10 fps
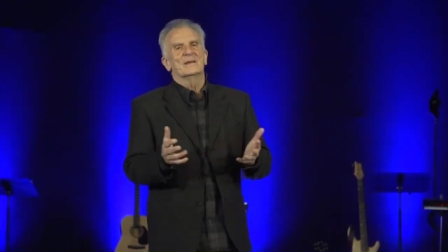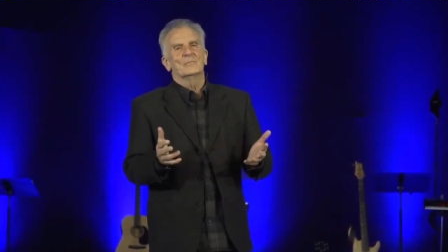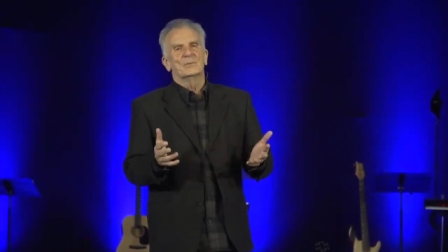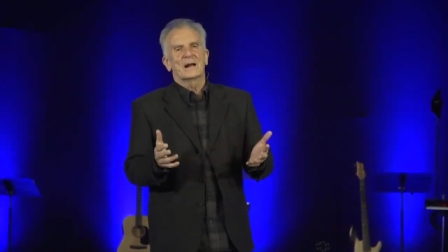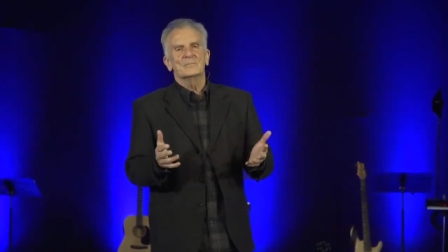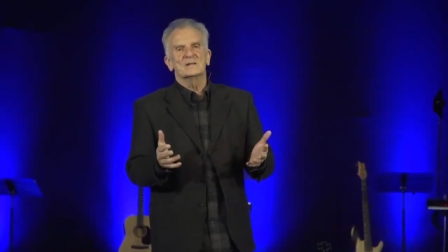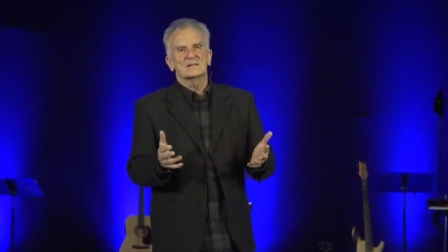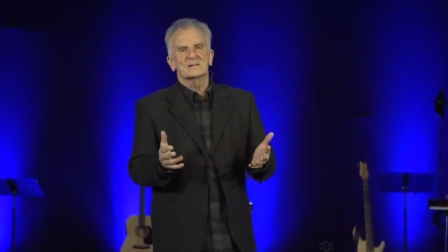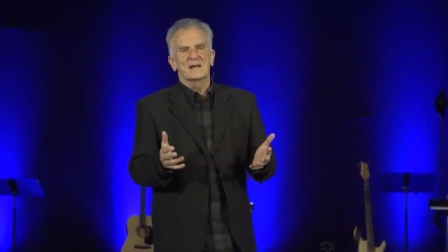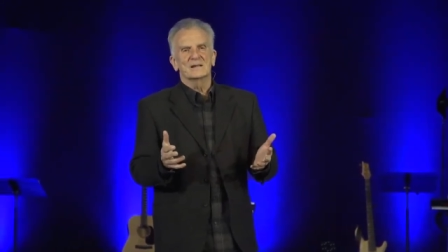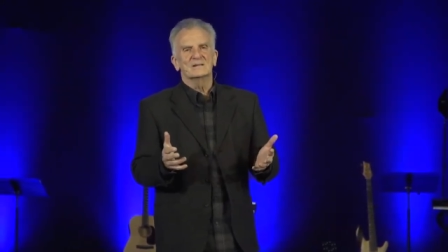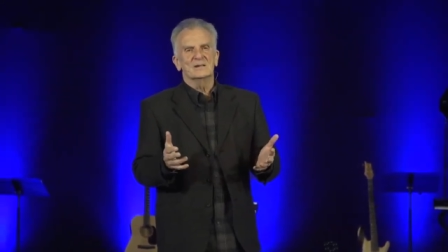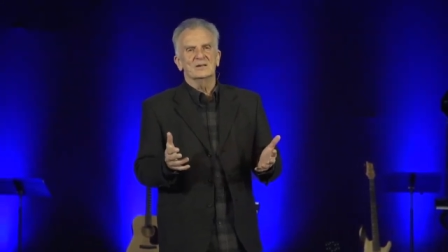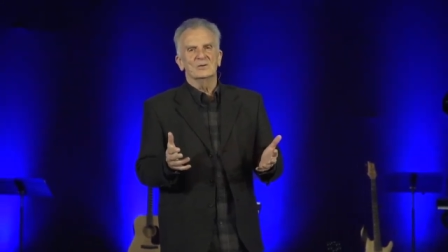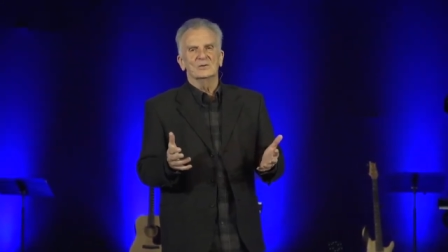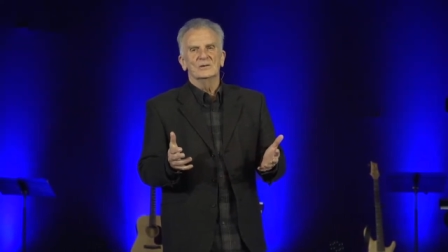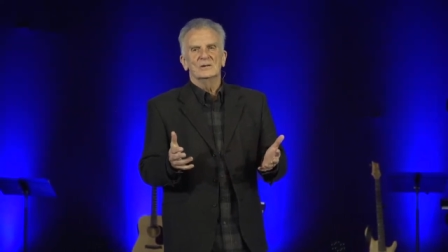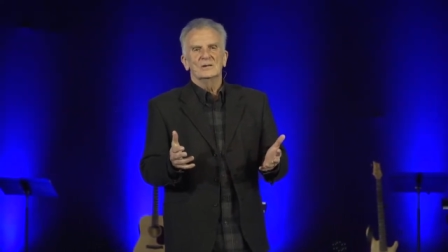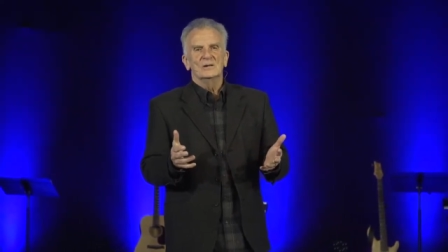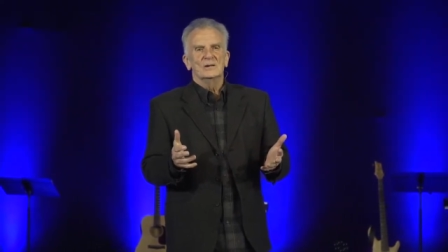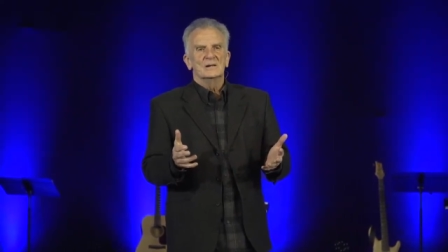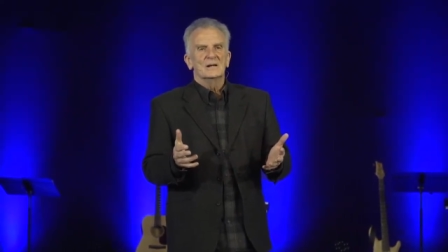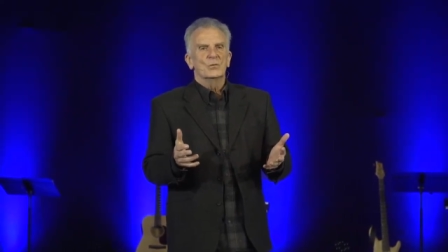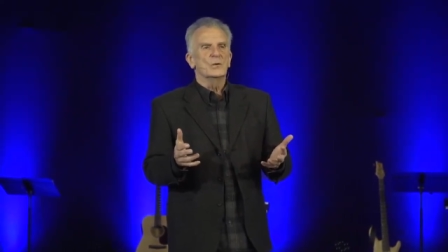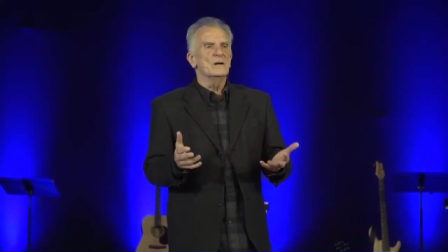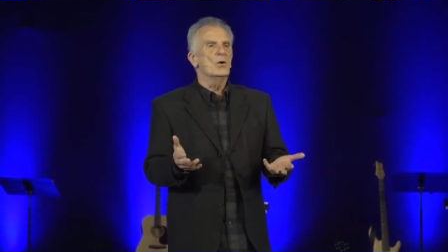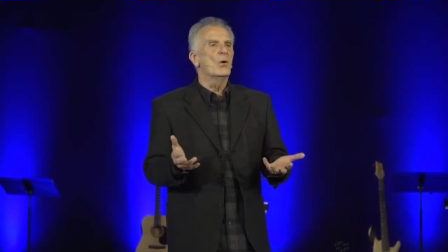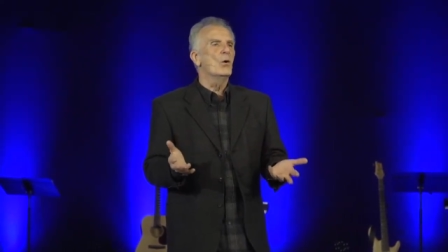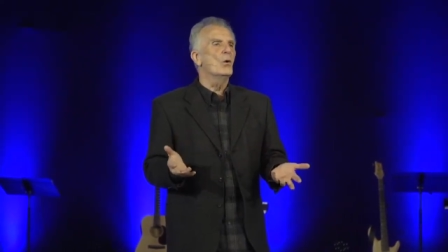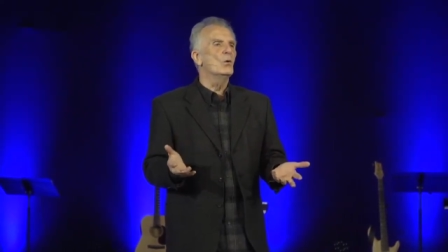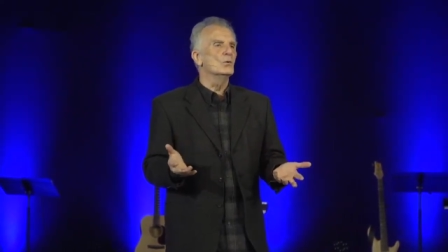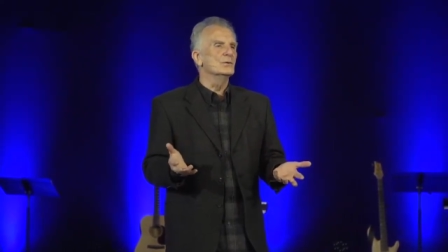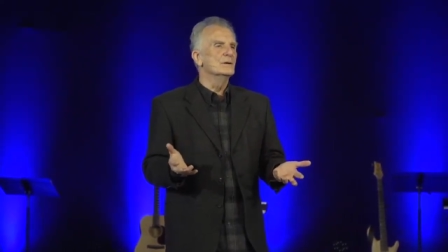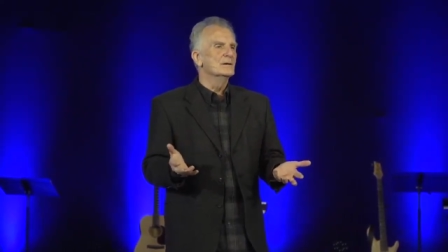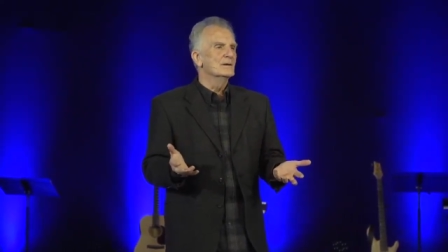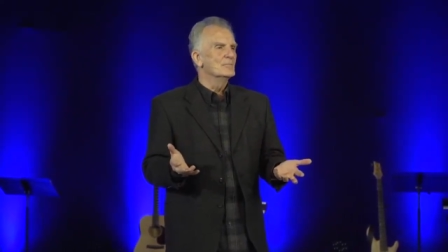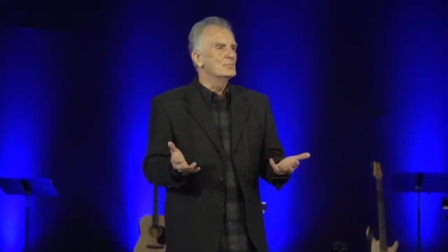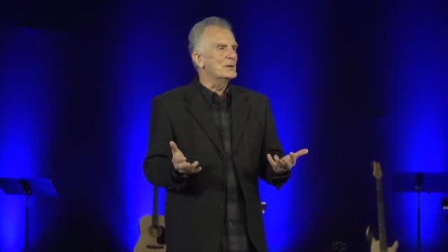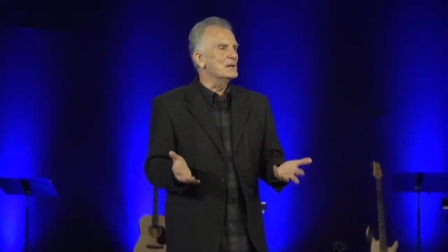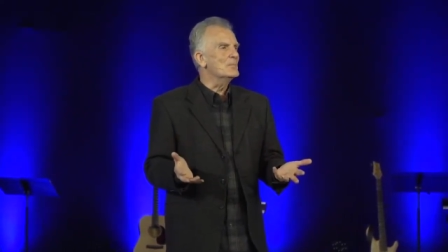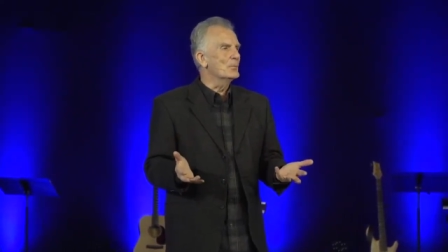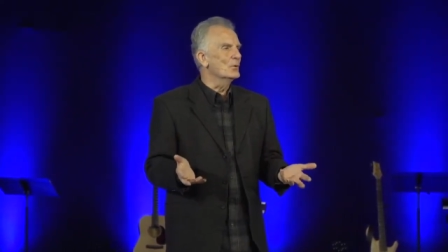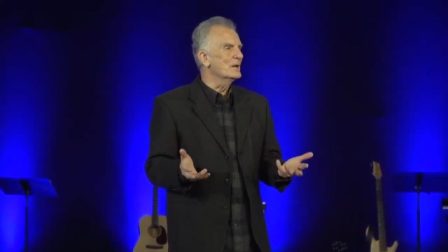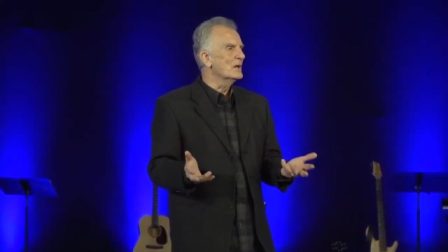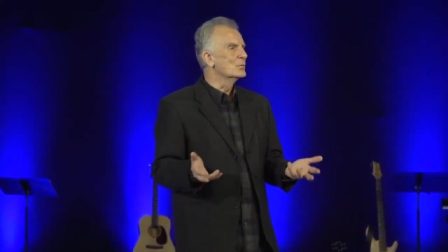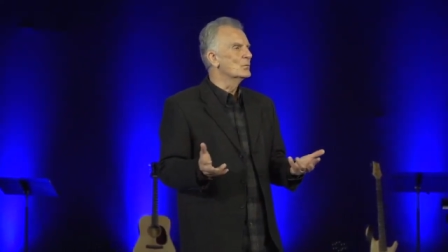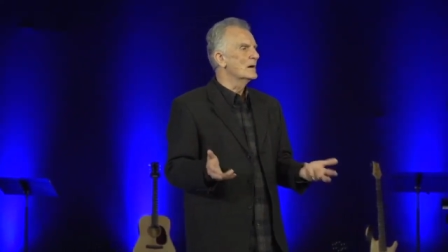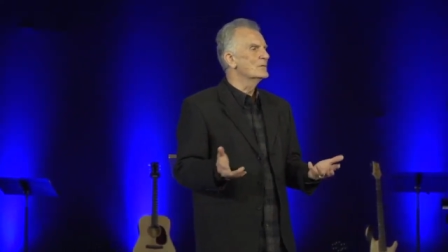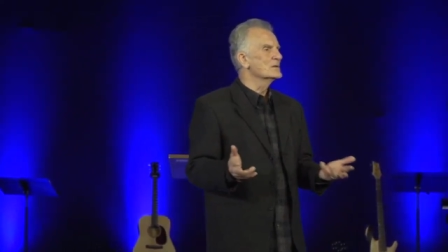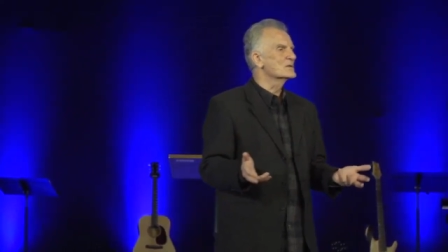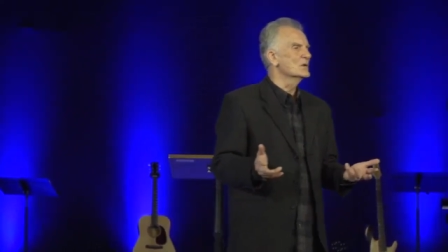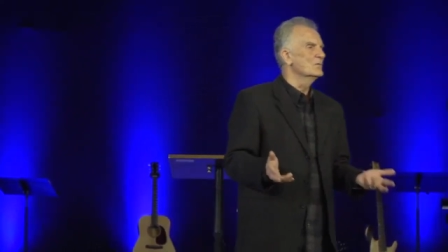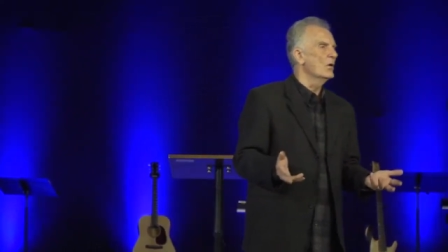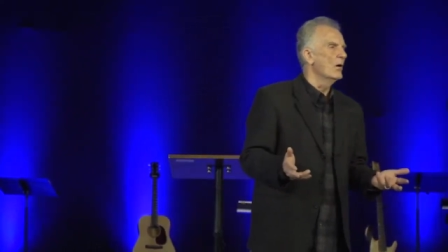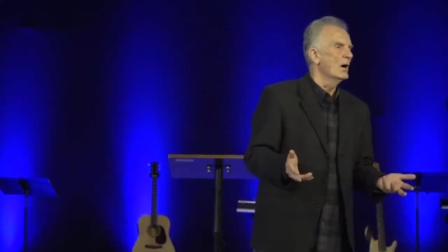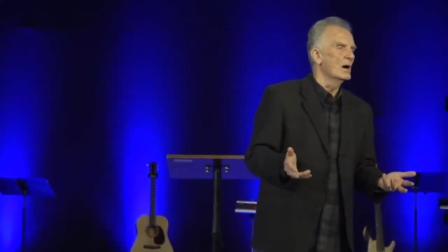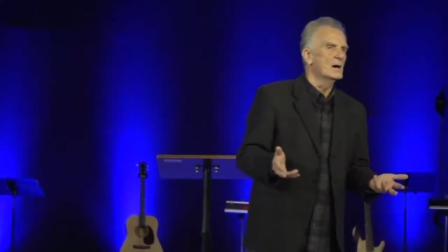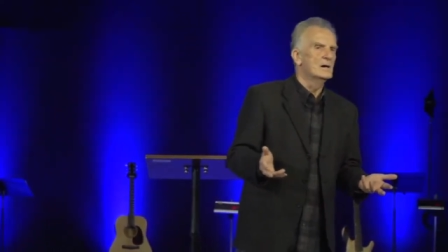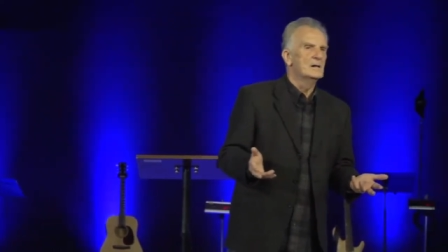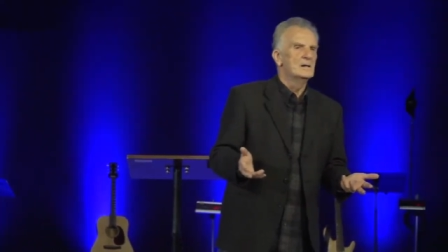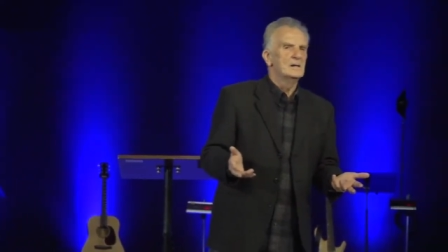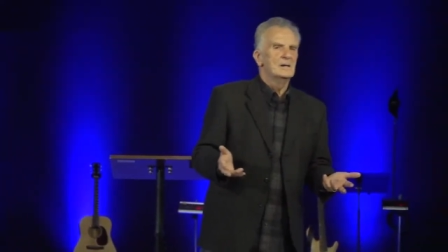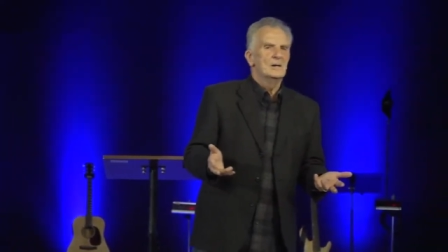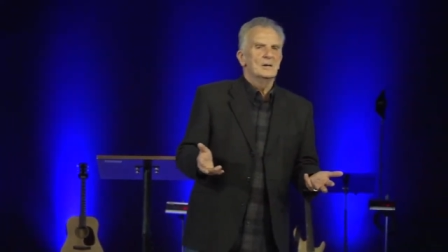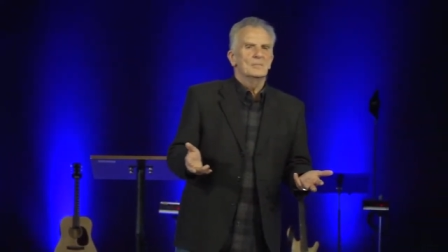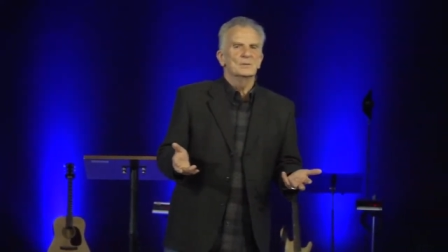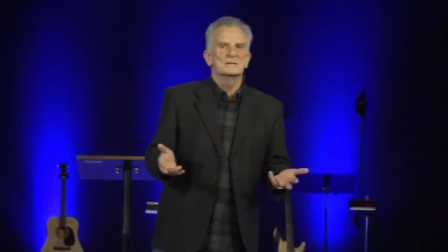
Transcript: But I'm just saying to you, we hold people in reverence of awe but